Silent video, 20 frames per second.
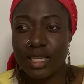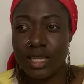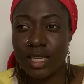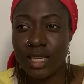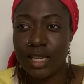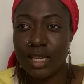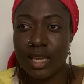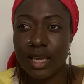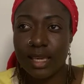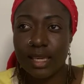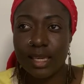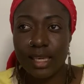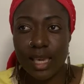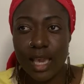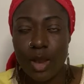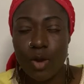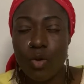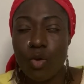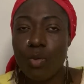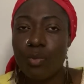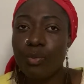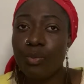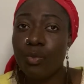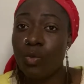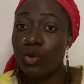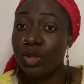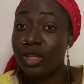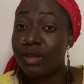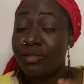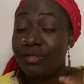in a care home,
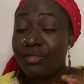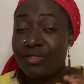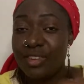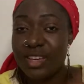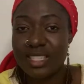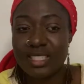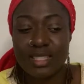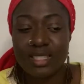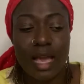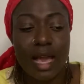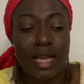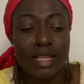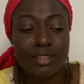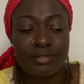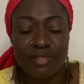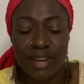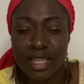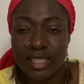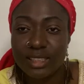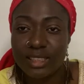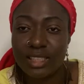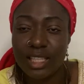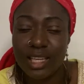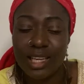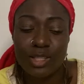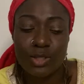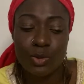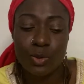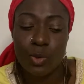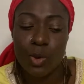the first
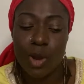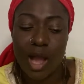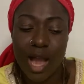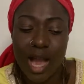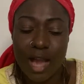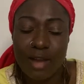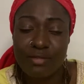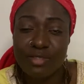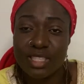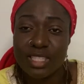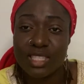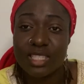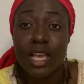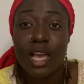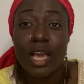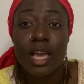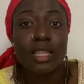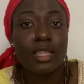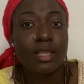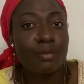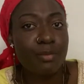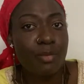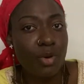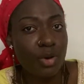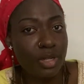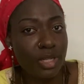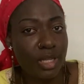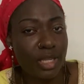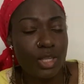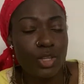advantage you will have is the money.